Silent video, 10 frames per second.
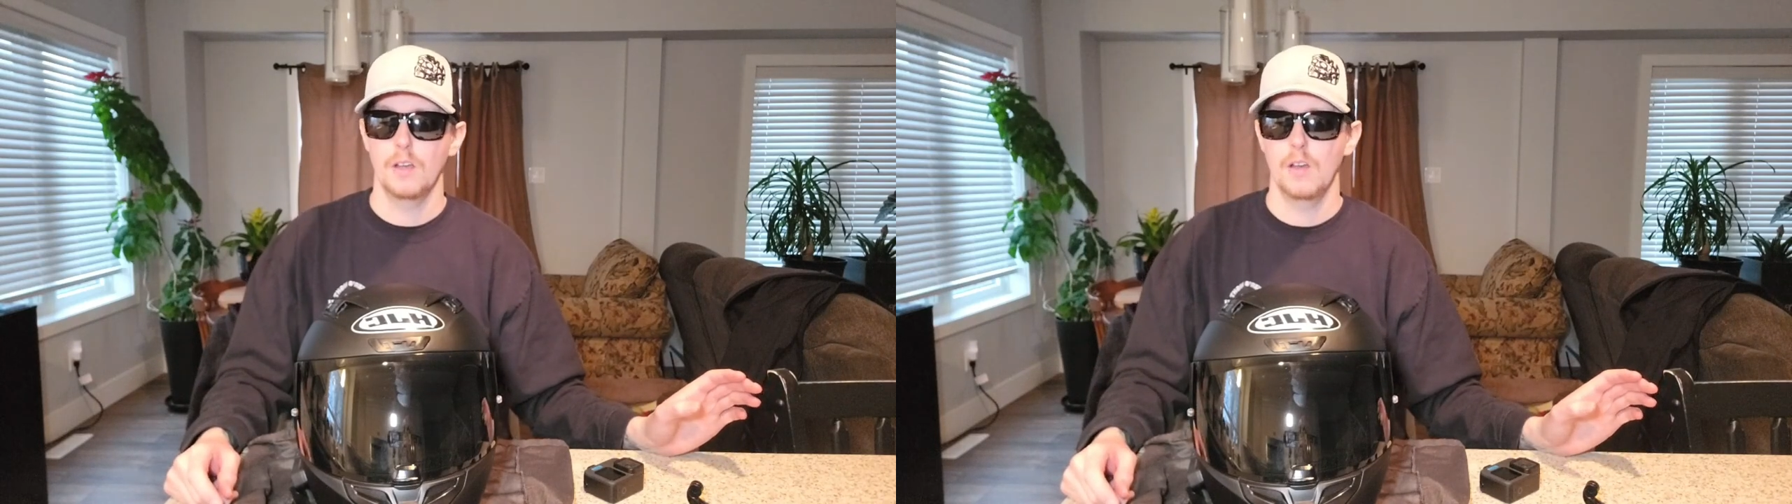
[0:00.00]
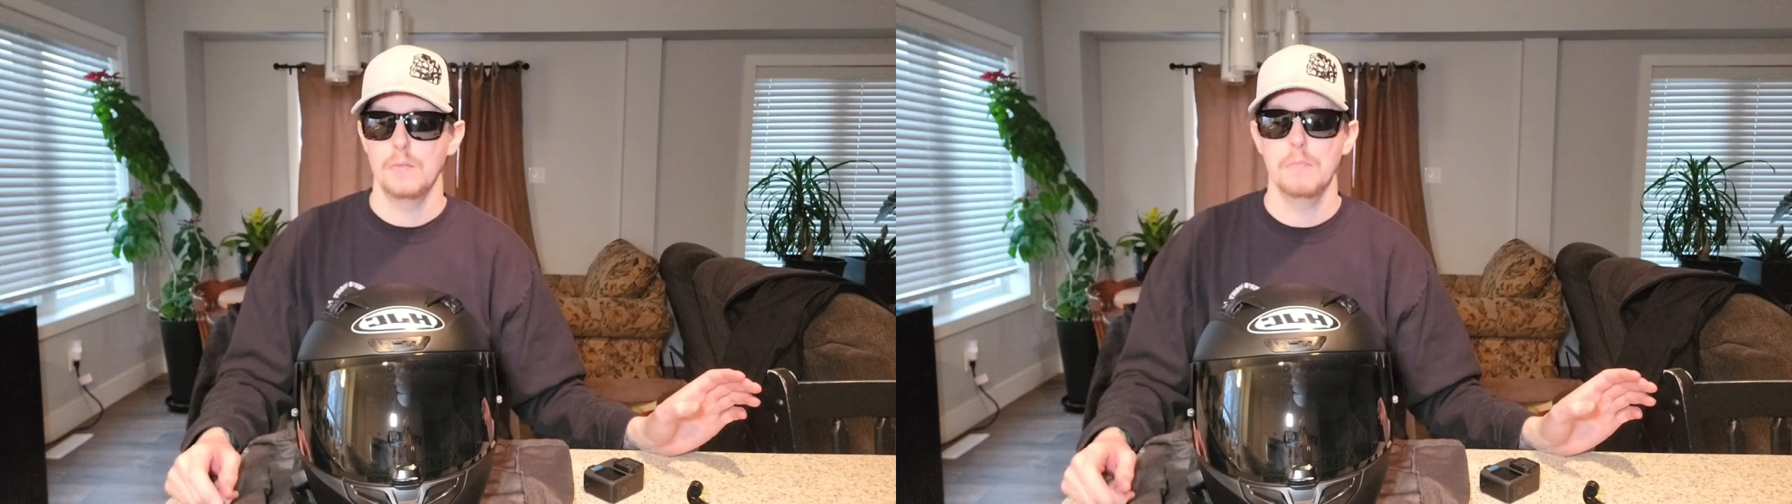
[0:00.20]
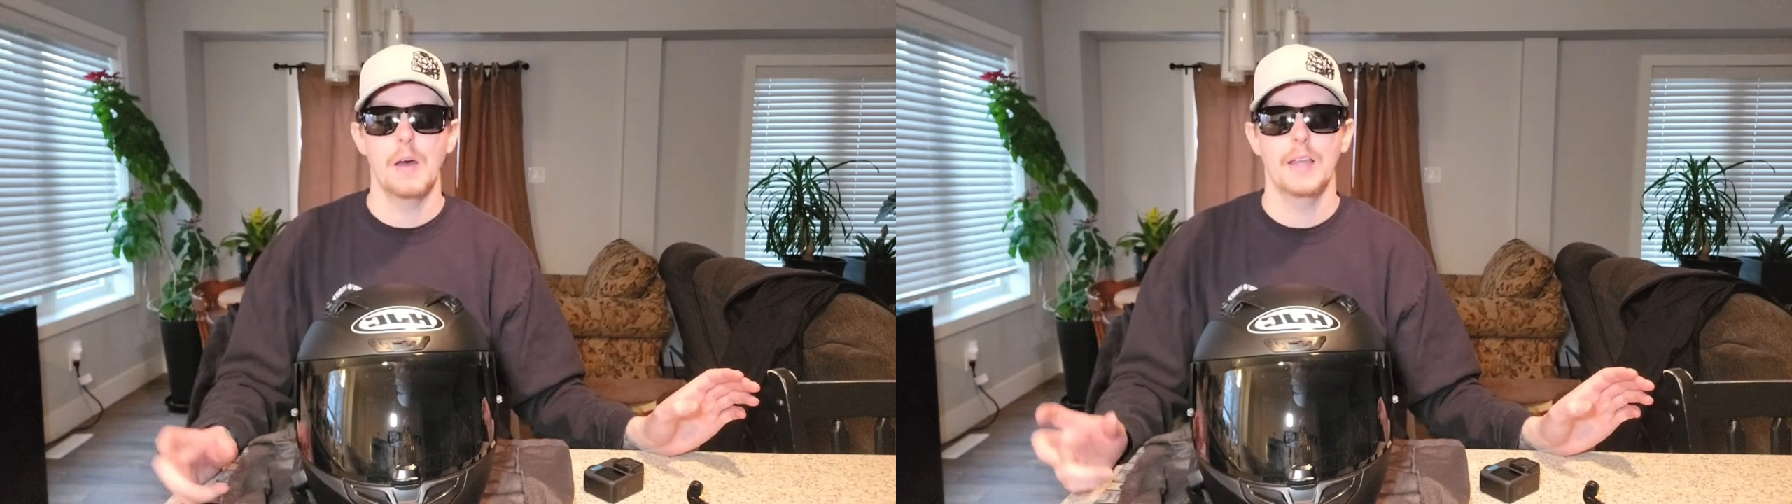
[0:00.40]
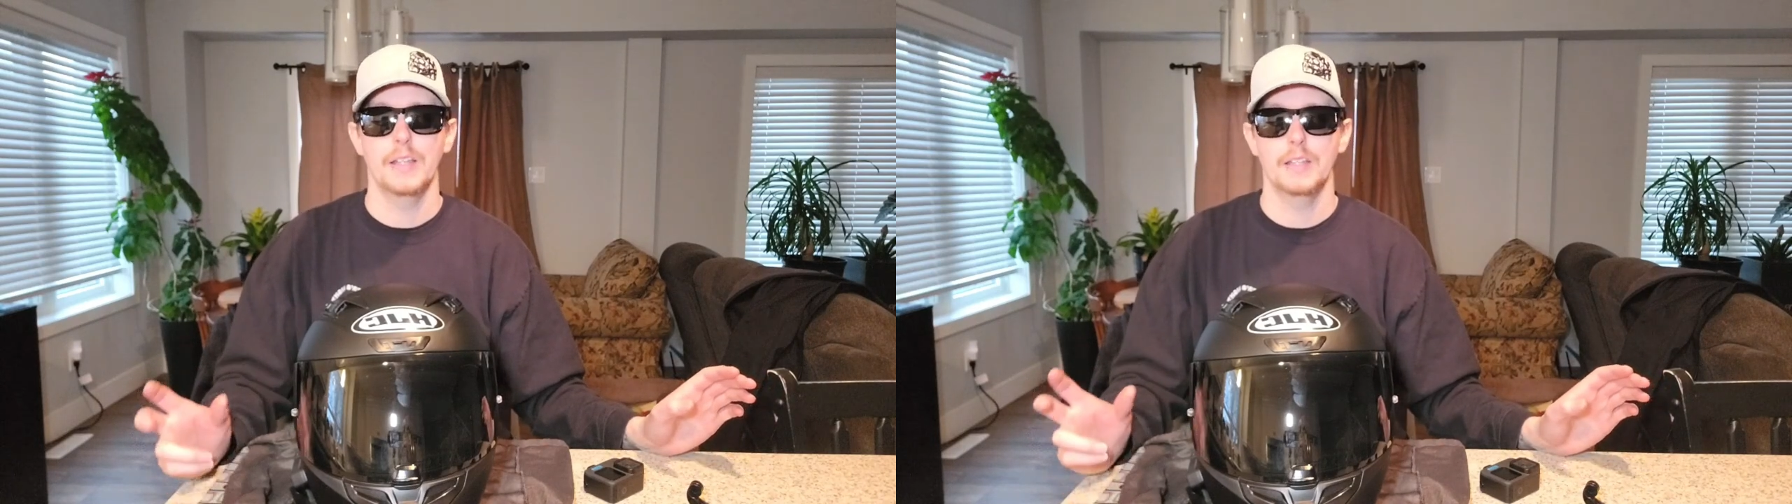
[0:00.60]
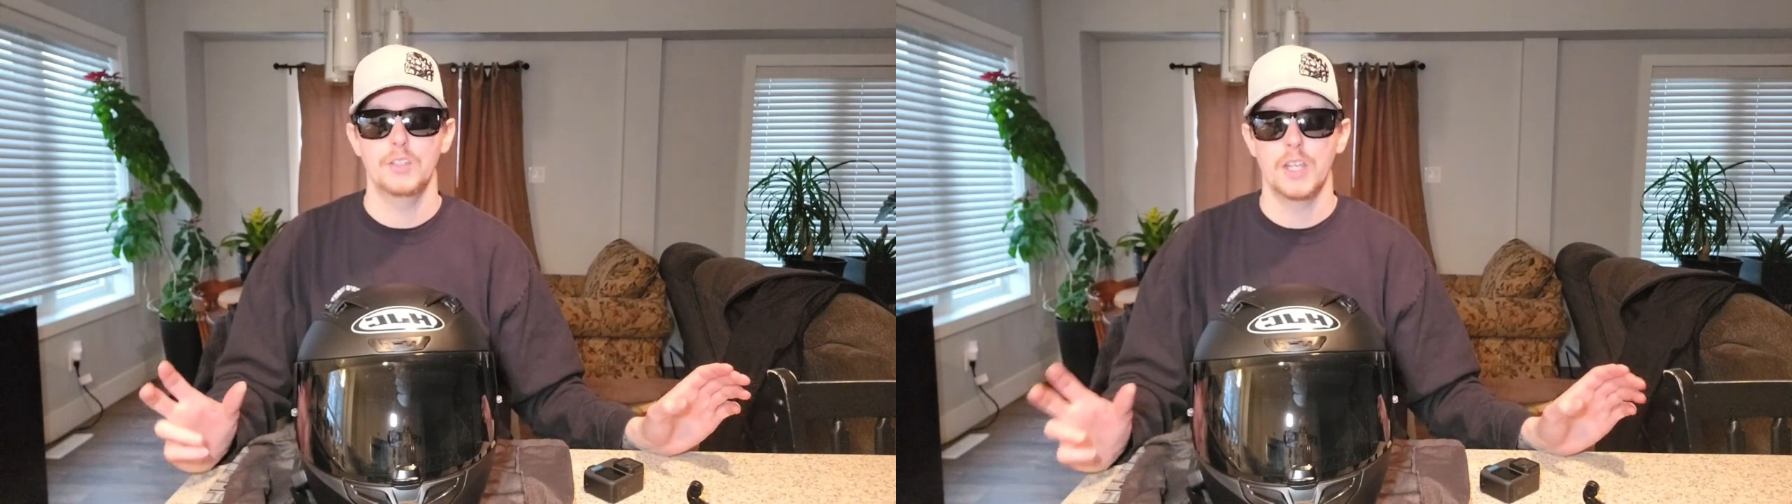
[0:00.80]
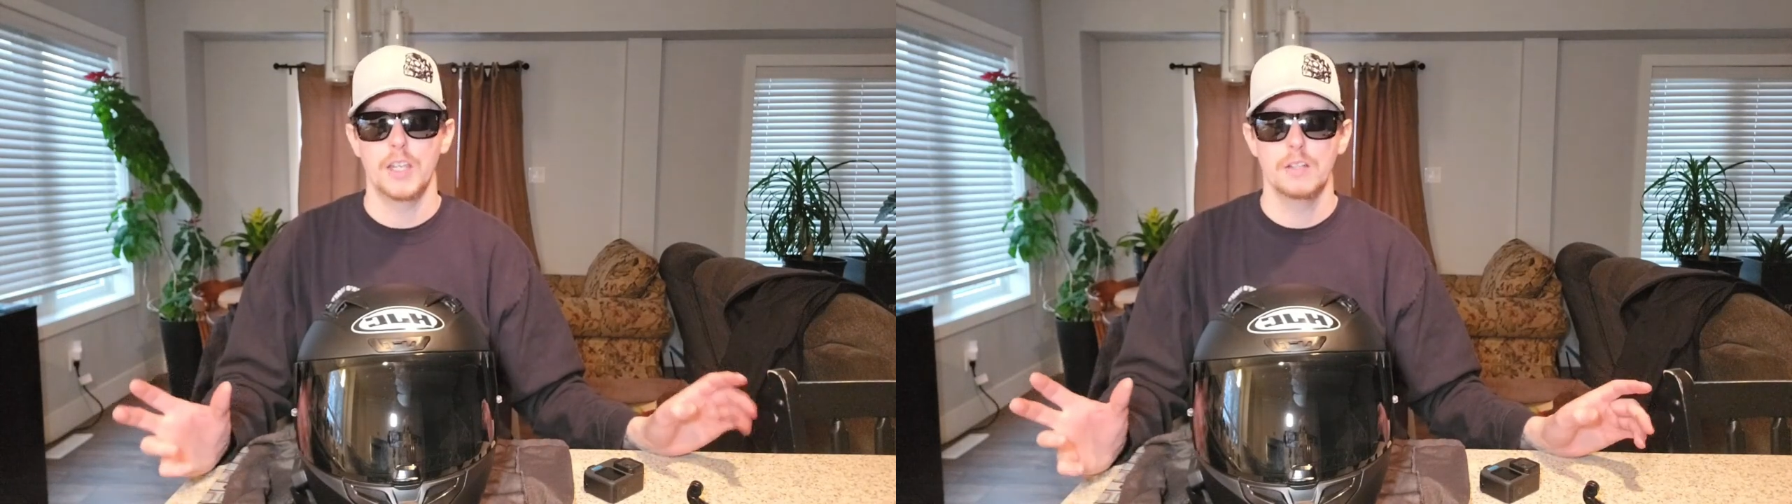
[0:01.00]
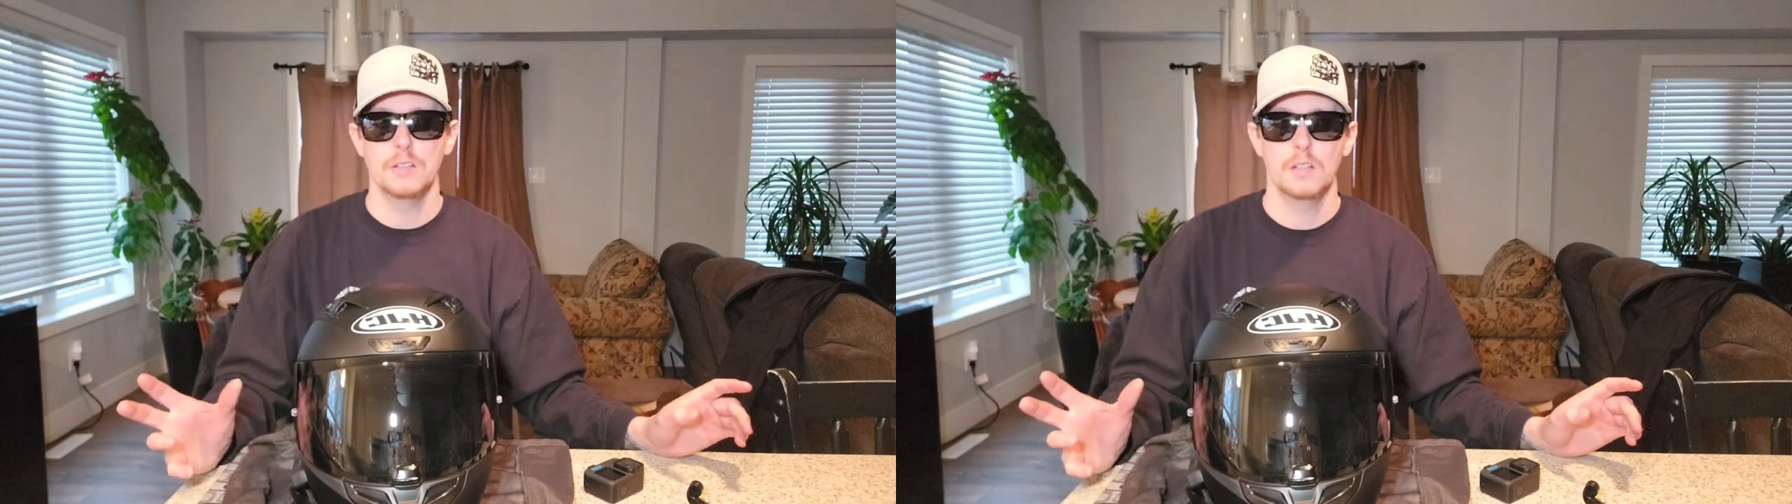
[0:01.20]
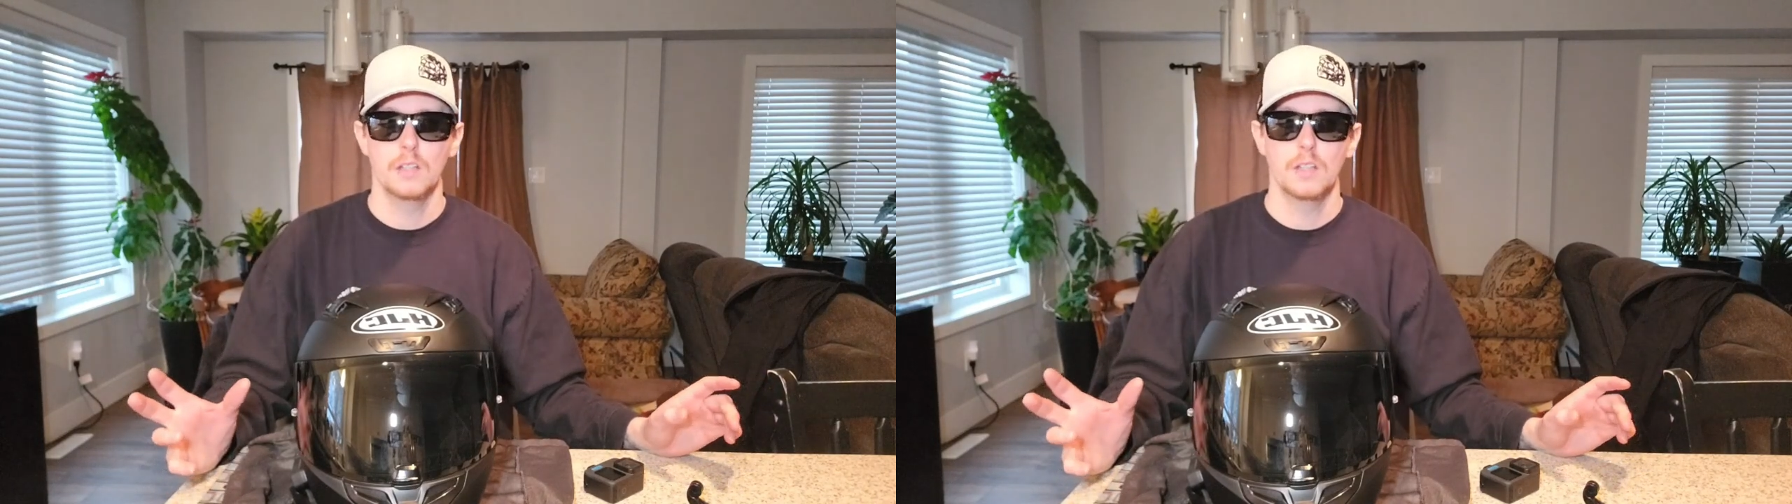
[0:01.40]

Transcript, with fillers: on my channel,